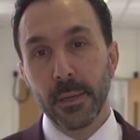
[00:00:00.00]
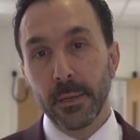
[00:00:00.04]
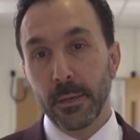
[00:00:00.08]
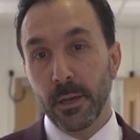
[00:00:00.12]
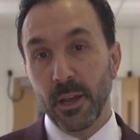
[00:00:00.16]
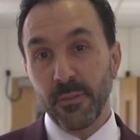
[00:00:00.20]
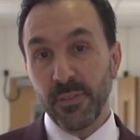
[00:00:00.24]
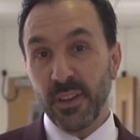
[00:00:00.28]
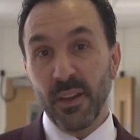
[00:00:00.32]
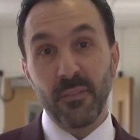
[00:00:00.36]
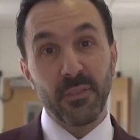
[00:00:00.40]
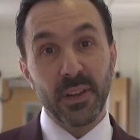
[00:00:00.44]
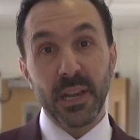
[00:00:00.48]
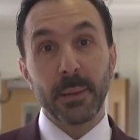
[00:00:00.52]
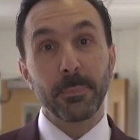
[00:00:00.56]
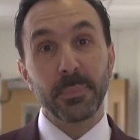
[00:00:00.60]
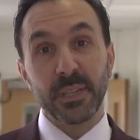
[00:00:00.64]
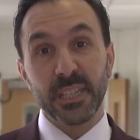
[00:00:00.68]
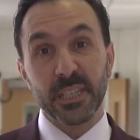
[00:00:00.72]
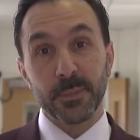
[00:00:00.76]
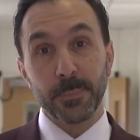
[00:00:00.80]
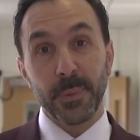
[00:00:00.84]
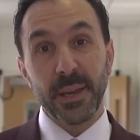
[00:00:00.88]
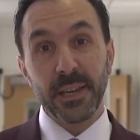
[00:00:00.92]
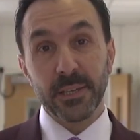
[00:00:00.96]
Now, if you have an
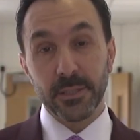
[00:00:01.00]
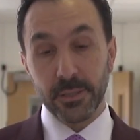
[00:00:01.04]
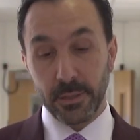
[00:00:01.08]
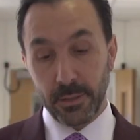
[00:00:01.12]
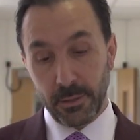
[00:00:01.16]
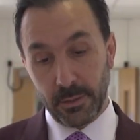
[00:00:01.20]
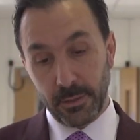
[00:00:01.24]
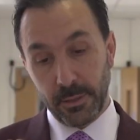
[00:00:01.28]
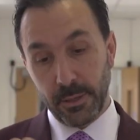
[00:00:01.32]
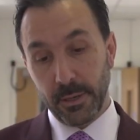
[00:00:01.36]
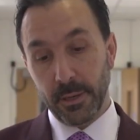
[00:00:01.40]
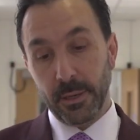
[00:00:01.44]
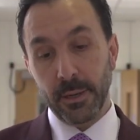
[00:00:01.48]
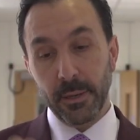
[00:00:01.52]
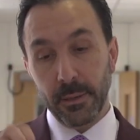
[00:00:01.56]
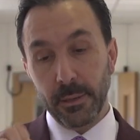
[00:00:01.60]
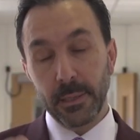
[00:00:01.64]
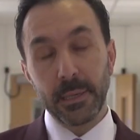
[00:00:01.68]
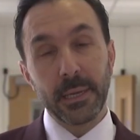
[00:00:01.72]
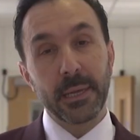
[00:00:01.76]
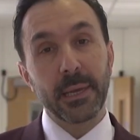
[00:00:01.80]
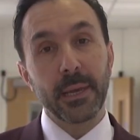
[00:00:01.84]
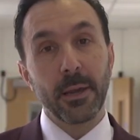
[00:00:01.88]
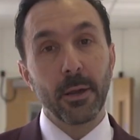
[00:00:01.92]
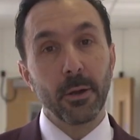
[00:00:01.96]
empty space there and you've got a
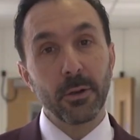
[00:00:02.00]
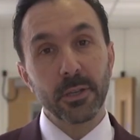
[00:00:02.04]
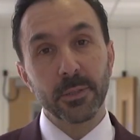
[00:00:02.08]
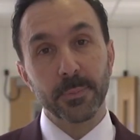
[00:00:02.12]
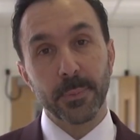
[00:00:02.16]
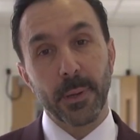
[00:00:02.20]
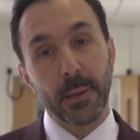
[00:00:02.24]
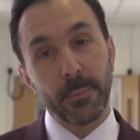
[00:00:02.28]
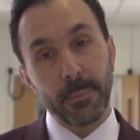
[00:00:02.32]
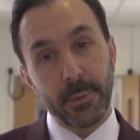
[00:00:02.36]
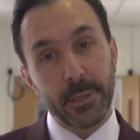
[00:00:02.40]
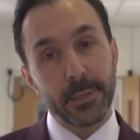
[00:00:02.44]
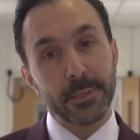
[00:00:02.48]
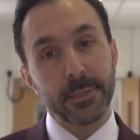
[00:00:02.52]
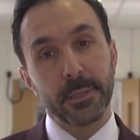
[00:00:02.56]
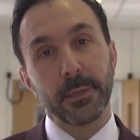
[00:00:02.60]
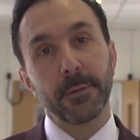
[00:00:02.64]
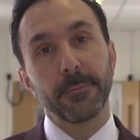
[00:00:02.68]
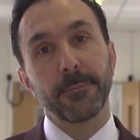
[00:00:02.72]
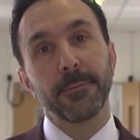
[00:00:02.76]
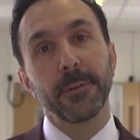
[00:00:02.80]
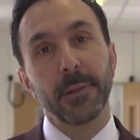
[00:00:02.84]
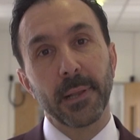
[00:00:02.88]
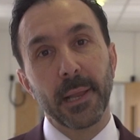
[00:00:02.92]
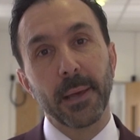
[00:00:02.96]
leaky hose pipe, it's
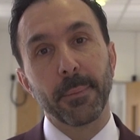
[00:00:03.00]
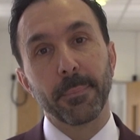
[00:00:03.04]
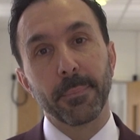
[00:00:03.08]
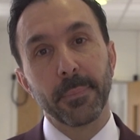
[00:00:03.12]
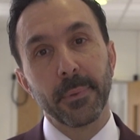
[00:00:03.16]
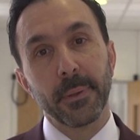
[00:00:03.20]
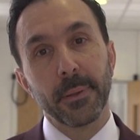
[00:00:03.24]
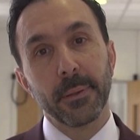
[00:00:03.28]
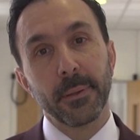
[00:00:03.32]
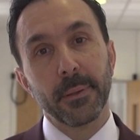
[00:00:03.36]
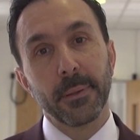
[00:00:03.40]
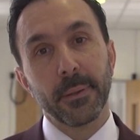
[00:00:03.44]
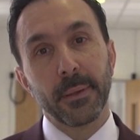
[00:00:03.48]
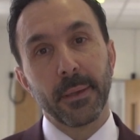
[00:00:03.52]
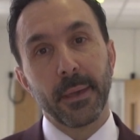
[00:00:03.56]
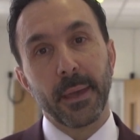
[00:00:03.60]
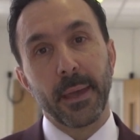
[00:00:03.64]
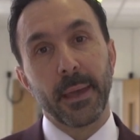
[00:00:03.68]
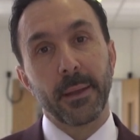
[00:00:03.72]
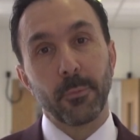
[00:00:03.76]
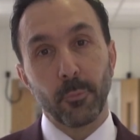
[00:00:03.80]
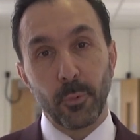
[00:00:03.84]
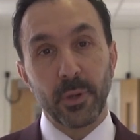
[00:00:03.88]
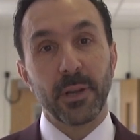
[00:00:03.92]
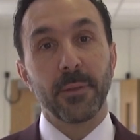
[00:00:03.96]
going to fill up.
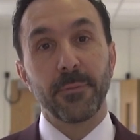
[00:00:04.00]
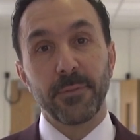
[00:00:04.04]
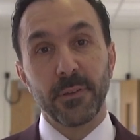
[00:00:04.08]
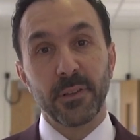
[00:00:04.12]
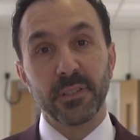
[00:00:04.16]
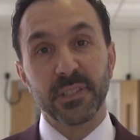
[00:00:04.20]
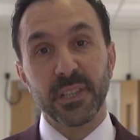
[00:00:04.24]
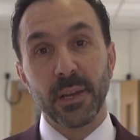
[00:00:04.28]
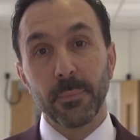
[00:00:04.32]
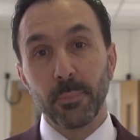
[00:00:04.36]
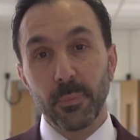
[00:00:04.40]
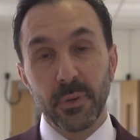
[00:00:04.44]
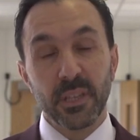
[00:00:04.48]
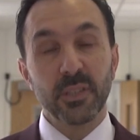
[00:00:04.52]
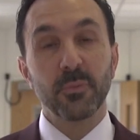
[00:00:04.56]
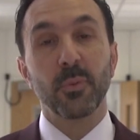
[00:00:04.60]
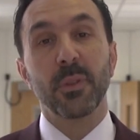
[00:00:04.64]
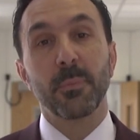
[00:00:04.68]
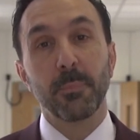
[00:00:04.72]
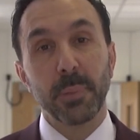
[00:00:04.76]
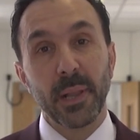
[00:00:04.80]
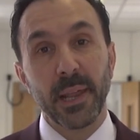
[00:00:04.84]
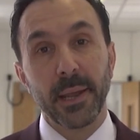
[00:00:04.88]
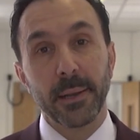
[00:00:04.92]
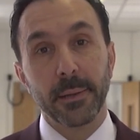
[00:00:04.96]
And what it fills up is
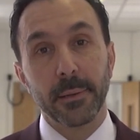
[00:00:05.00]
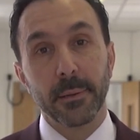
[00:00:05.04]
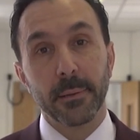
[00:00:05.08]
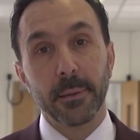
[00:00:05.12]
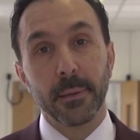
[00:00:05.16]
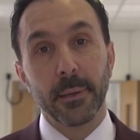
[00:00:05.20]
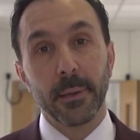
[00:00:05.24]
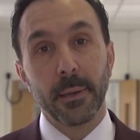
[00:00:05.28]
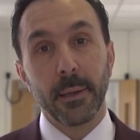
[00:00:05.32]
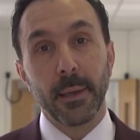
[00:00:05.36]
with blood.